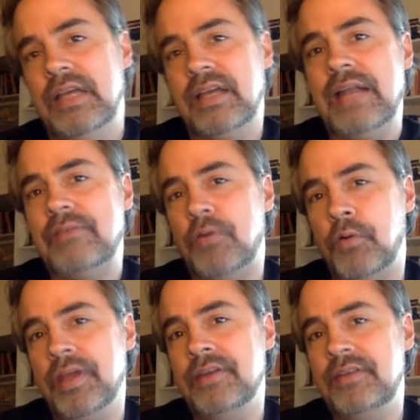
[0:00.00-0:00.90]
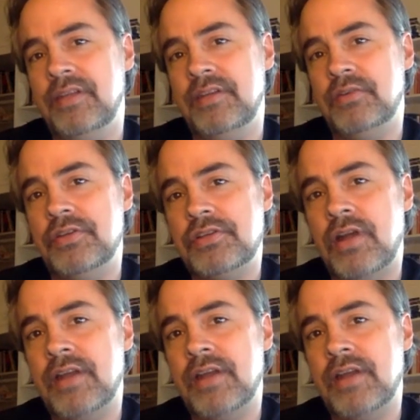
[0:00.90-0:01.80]
kind of oriented towards
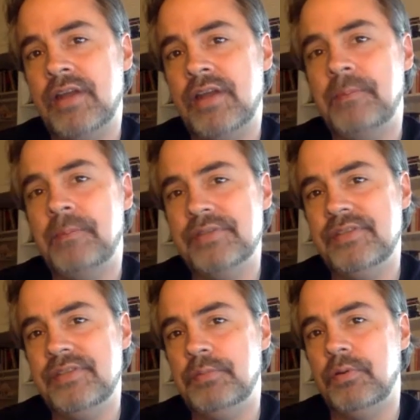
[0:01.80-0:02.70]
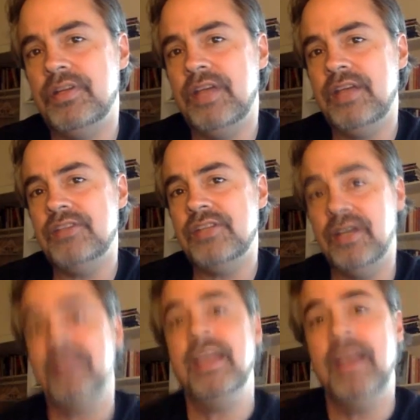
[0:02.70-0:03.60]
trying to stop his deportation
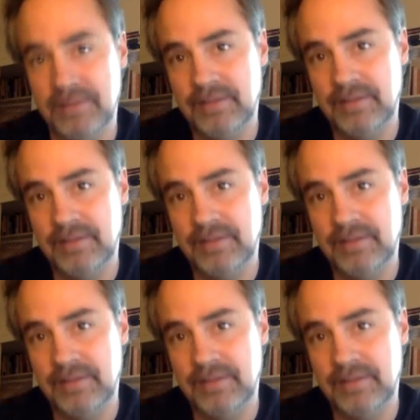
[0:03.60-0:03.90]
again.